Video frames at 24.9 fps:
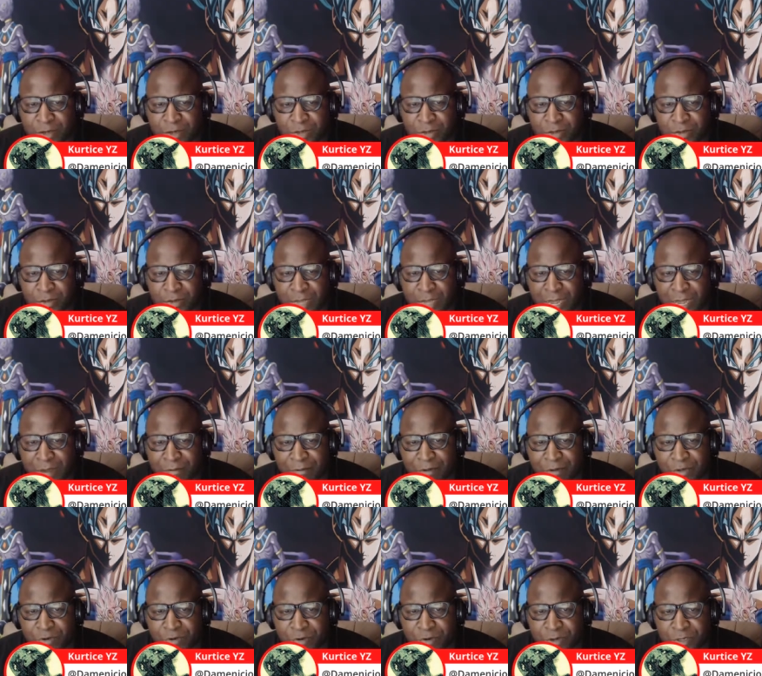I would do
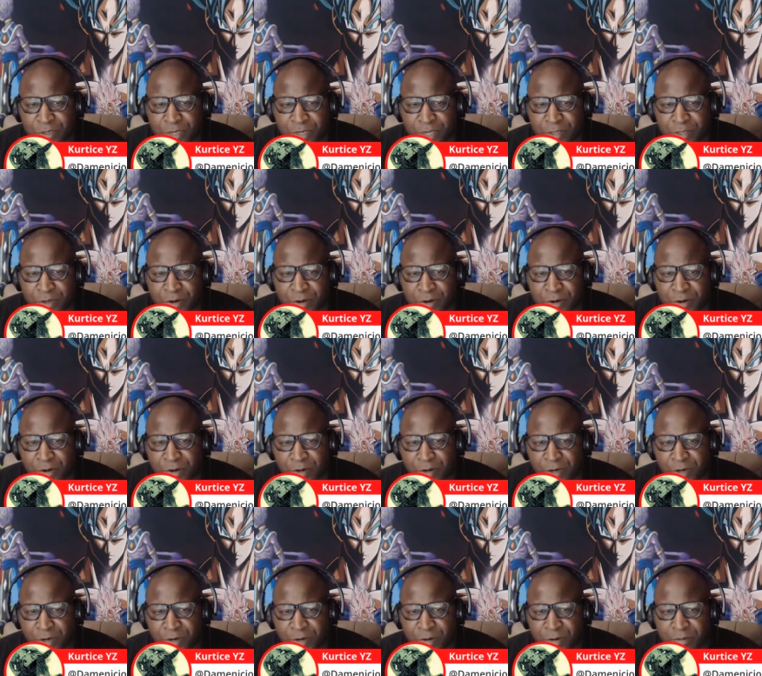another
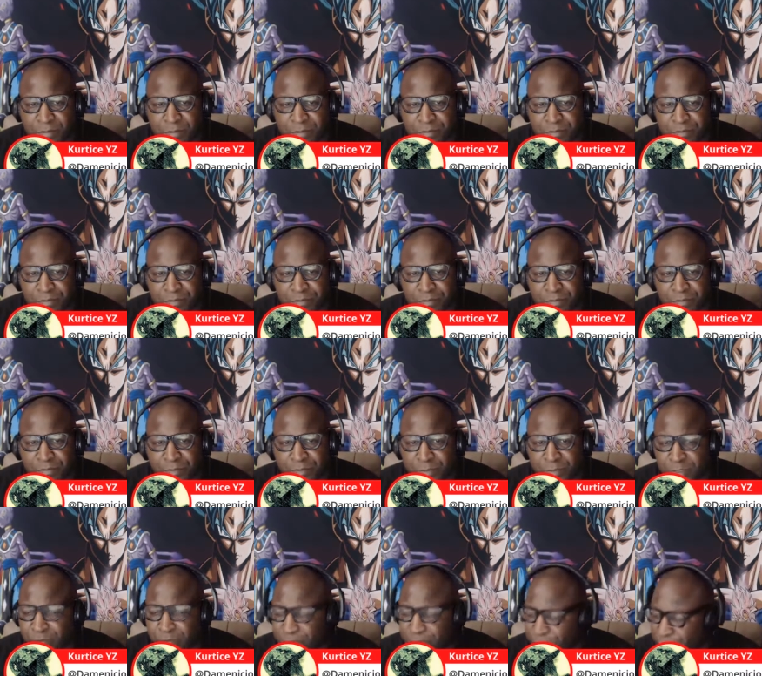
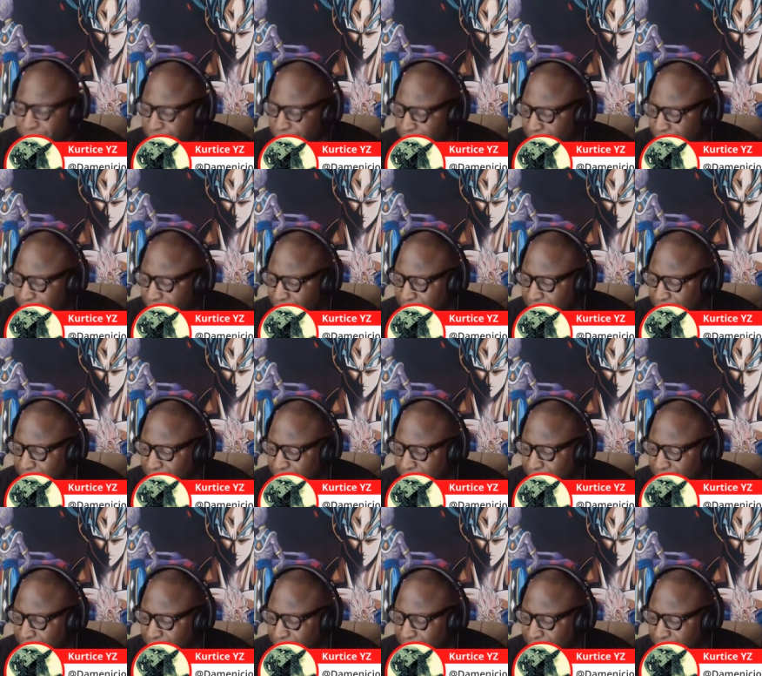what you call it?